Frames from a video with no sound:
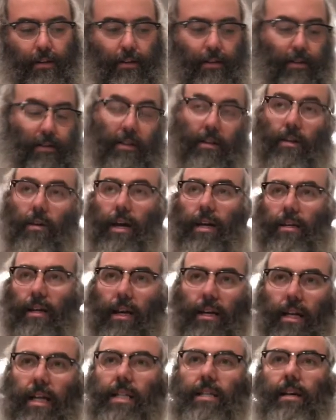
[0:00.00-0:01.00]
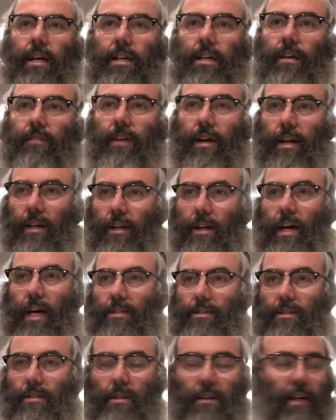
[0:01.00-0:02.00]
You know, at any event, at a
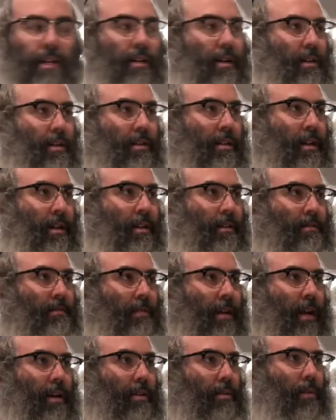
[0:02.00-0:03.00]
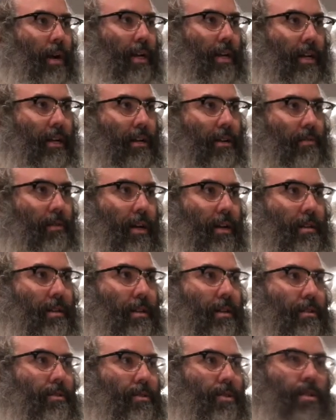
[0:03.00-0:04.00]
chasna, at a wedding,
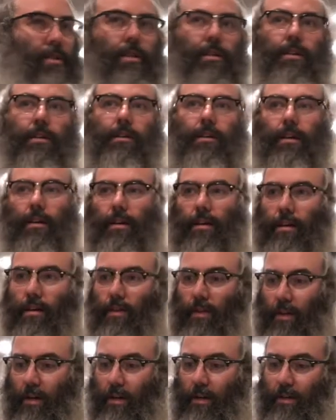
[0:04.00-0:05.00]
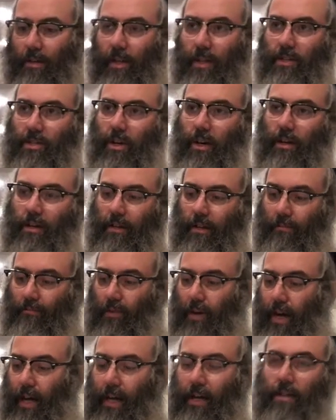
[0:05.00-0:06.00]
right? You see the
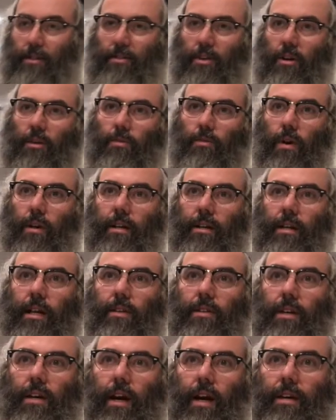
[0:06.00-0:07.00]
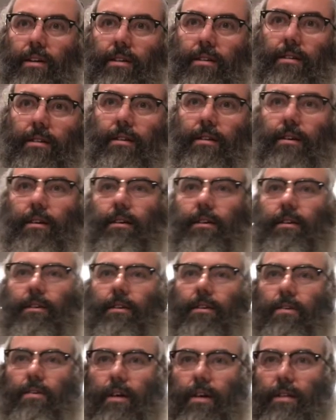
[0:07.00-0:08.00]
bride starts walking down the aisle,
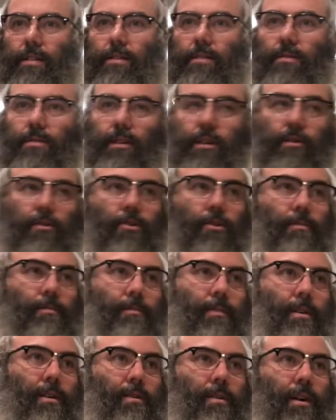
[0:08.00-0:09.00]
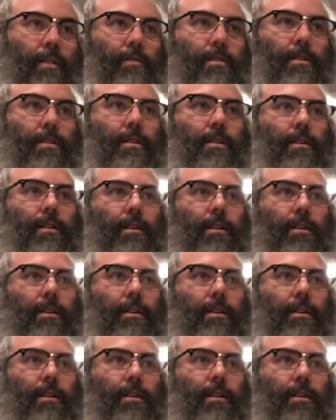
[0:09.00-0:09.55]
right? Or the groom, whoever.